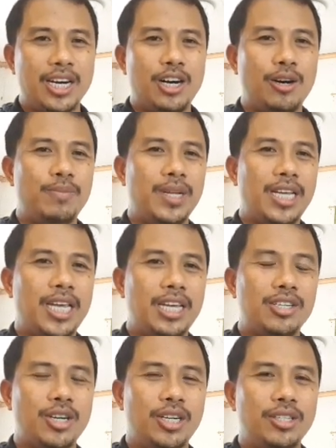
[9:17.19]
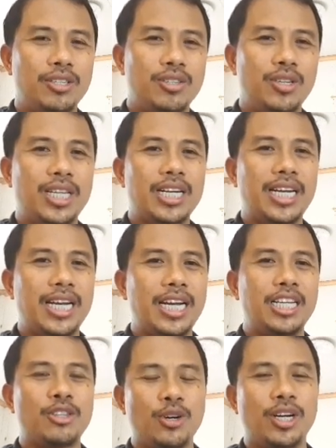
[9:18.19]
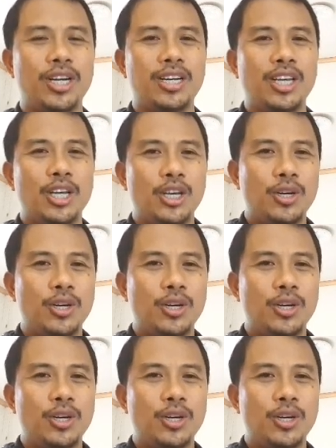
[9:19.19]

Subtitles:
obligation. So the creditor,